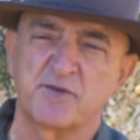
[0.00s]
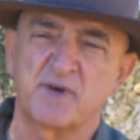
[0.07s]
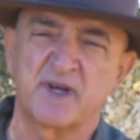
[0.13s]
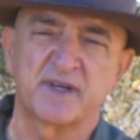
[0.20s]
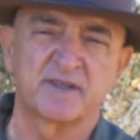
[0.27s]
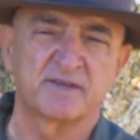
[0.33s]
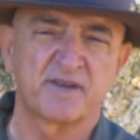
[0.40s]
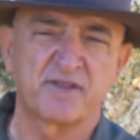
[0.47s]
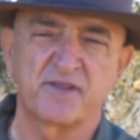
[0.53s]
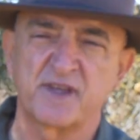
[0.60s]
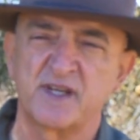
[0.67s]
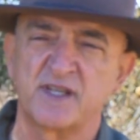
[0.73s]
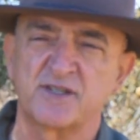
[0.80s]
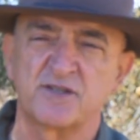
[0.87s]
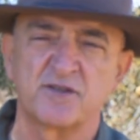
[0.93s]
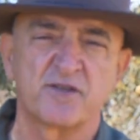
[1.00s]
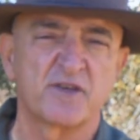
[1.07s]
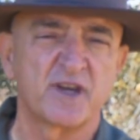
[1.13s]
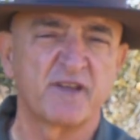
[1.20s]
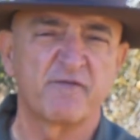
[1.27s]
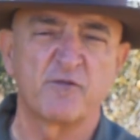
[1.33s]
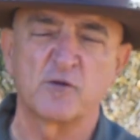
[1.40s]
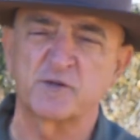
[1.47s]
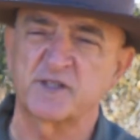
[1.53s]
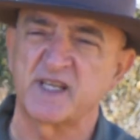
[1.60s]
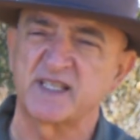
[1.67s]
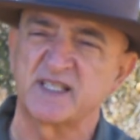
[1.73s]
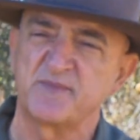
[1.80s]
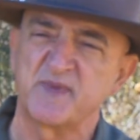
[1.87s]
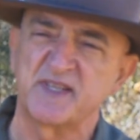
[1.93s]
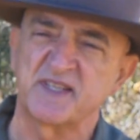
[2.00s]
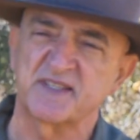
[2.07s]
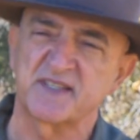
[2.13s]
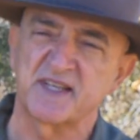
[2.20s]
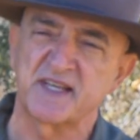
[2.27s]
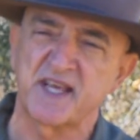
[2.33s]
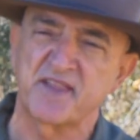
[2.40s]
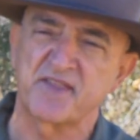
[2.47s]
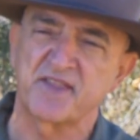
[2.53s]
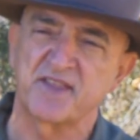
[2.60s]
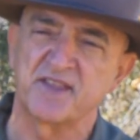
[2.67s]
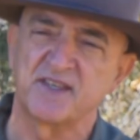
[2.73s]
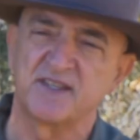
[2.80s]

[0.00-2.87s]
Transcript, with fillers: around 30 to 34 centimeters in length.